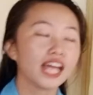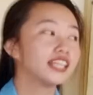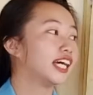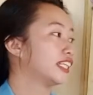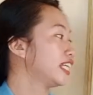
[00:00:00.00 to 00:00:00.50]

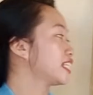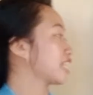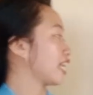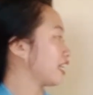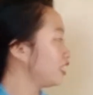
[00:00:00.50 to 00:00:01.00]
that is
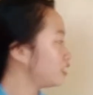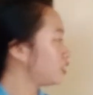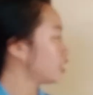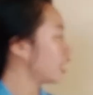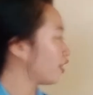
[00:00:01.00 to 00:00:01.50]
held
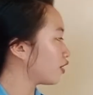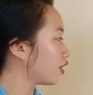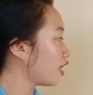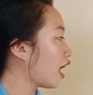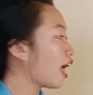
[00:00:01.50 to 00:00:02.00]

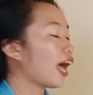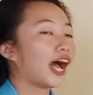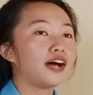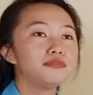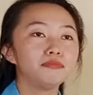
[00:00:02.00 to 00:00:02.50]
together
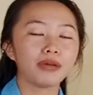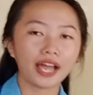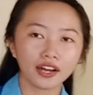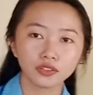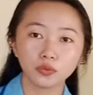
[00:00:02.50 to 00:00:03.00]
and
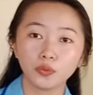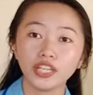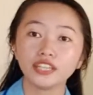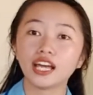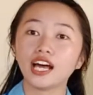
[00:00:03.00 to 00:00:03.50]
bound
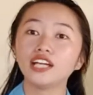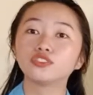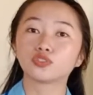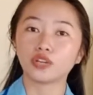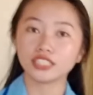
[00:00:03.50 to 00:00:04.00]
with a
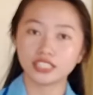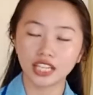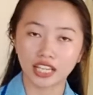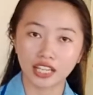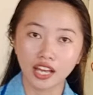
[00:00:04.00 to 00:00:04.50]

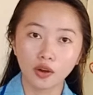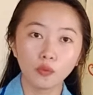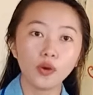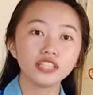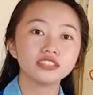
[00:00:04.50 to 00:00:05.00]
dressing.
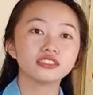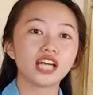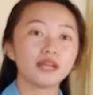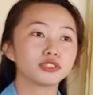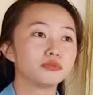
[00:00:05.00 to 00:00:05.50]
What
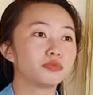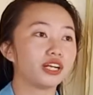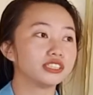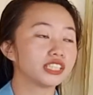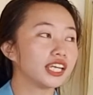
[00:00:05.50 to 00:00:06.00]
types of
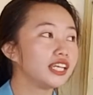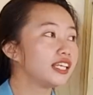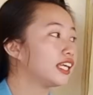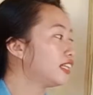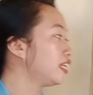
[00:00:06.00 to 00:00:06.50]
dressing
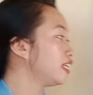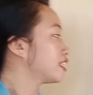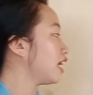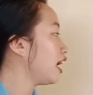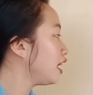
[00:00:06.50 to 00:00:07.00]
it is
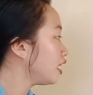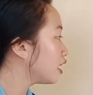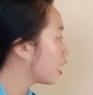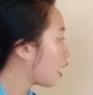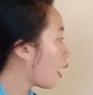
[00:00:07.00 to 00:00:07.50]
a
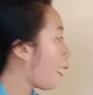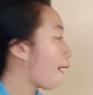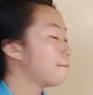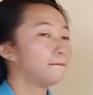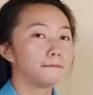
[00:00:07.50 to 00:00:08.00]

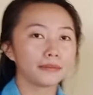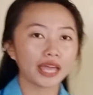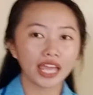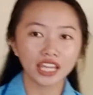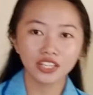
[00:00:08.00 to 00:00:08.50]

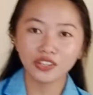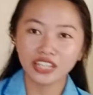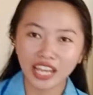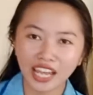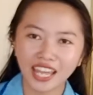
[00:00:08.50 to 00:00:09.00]

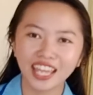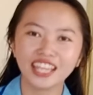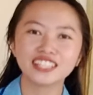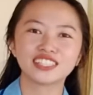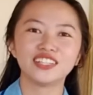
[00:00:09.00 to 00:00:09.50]

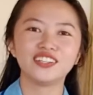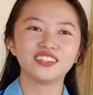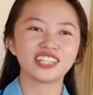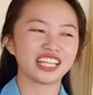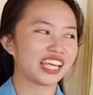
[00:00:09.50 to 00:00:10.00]
mayonnaise.
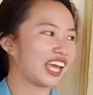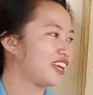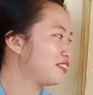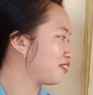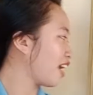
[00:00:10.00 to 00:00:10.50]

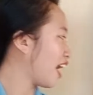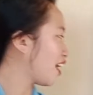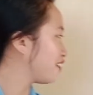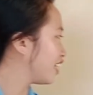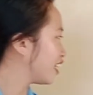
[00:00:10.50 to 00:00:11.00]
Okay,
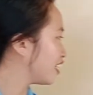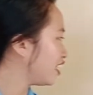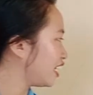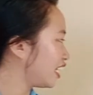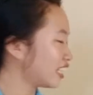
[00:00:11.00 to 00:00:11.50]
very
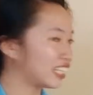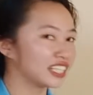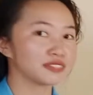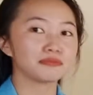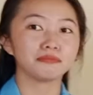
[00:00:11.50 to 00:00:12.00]
good. It
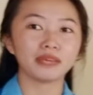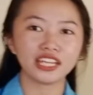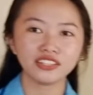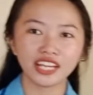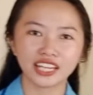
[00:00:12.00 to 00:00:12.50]
is
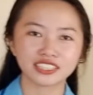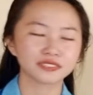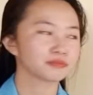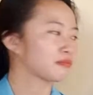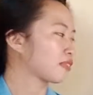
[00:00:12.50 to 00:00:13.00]
mayonnaise.
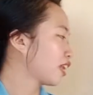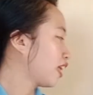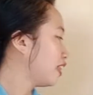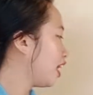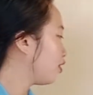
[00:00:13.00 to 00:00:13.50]

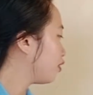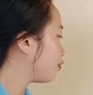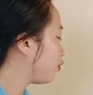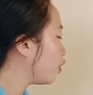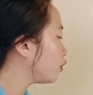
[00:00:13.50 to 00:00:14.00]
Now the
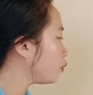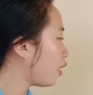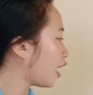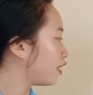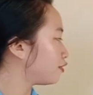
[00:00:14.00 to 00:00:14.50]
fourth
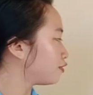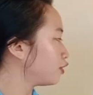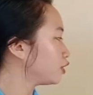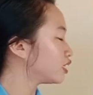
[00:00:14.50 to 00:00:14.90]
one, fruit